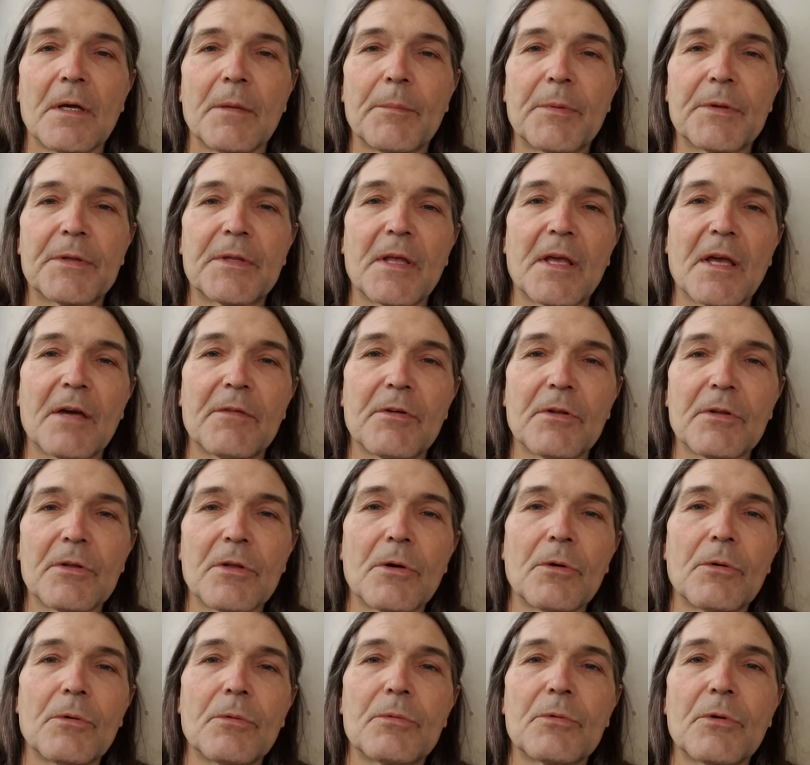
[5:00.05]
but they have a
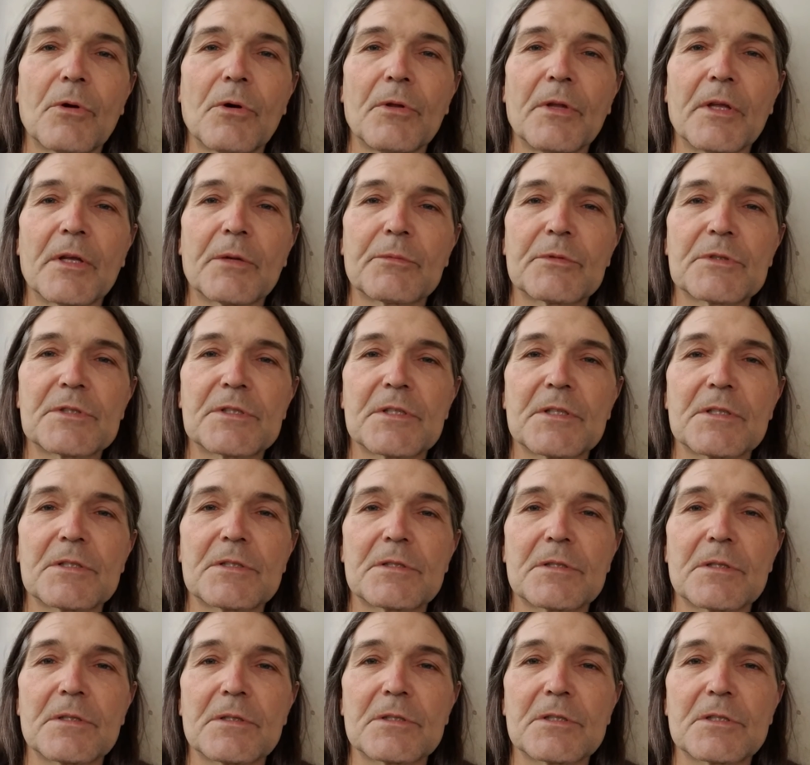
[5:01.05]
low rolling
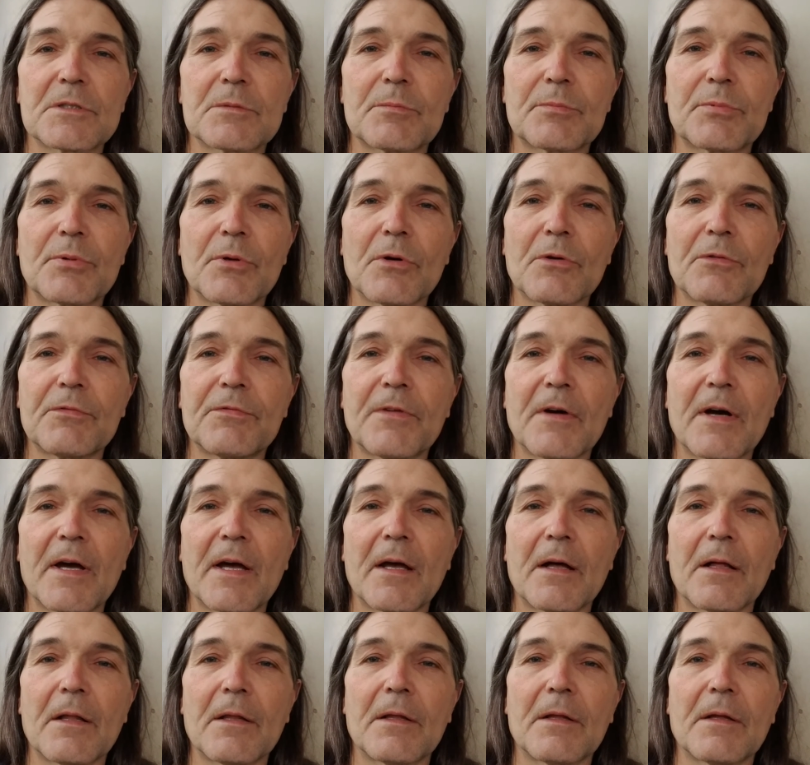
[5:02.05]
resistance
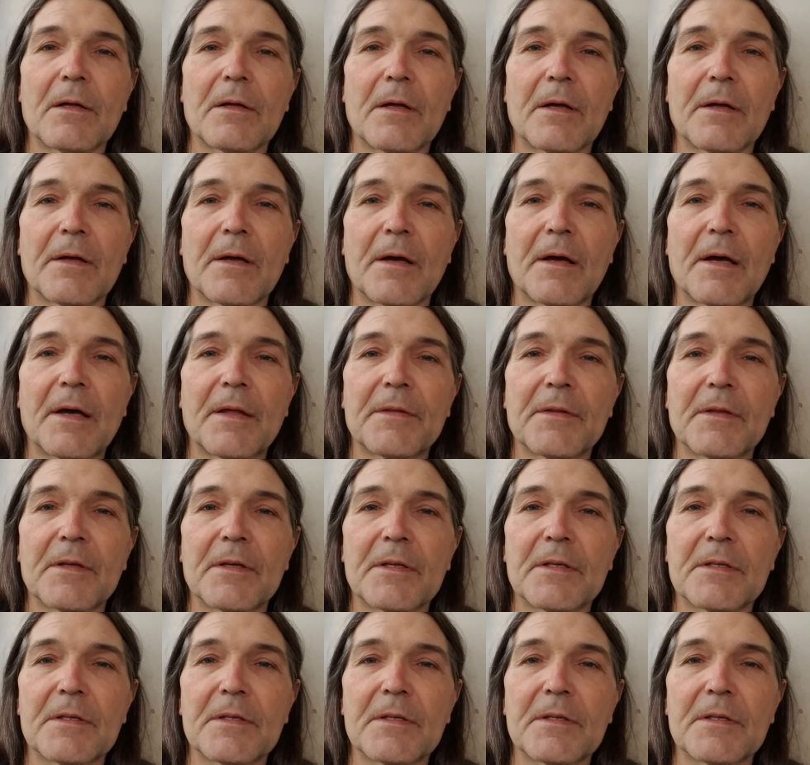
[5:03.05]
profile on the